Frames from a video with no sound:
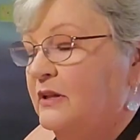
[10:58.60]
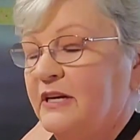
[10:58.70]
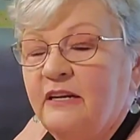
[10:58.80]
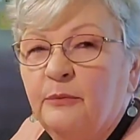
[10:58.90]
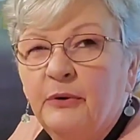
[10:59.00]
only
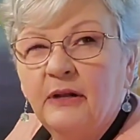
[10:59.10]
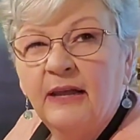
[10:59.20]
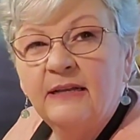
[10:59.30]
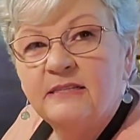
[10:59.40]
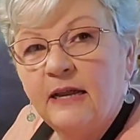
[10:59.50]
need to put
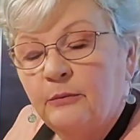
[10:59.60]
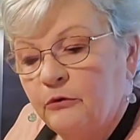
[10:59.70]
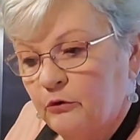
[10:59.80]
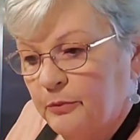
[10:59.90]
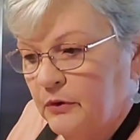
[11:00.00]
like a
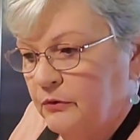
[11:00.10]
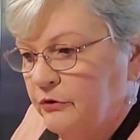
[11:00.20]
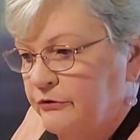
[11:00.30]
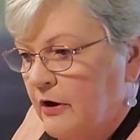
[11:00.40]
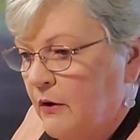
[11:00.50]
tablespoon
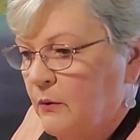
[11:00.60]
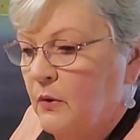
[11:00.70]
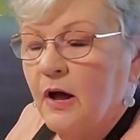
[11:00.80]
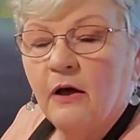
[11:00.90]
or so